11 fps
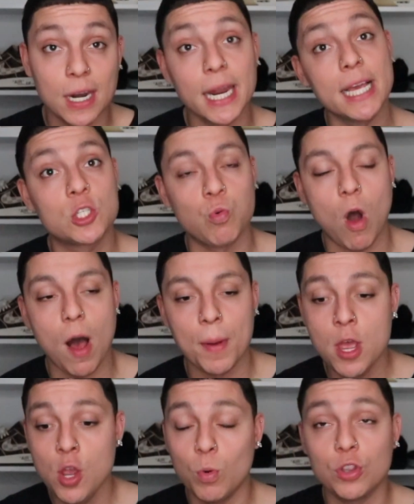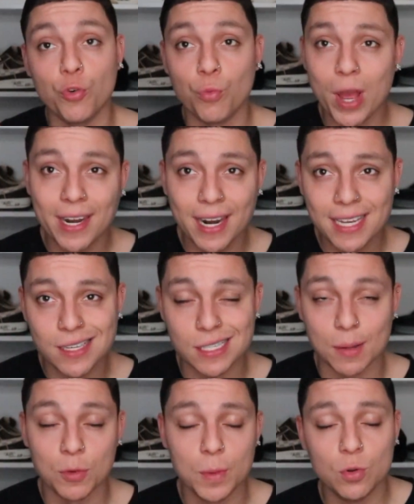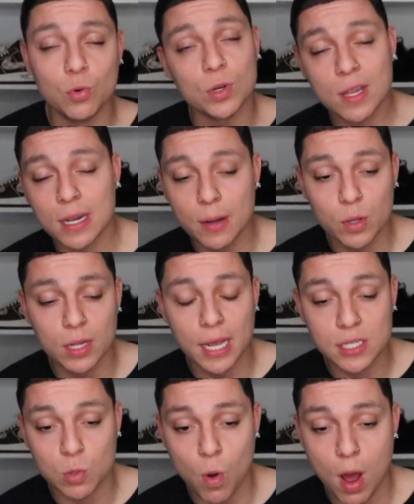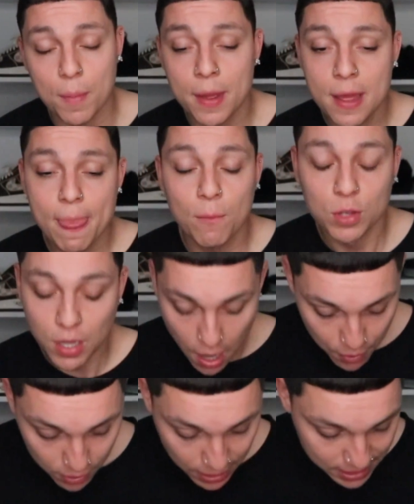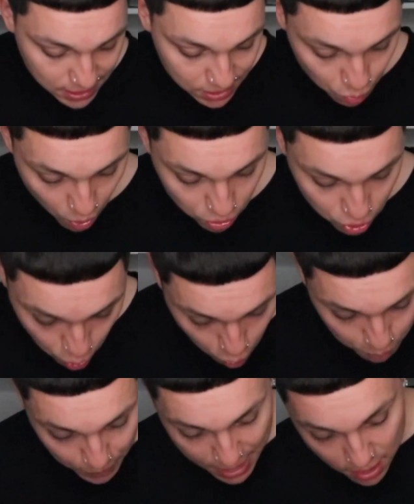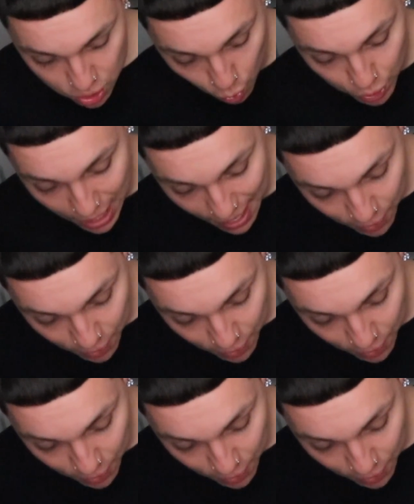lace swap with the red laces i'm going to be doing another lace swap with the other laces as well too so we got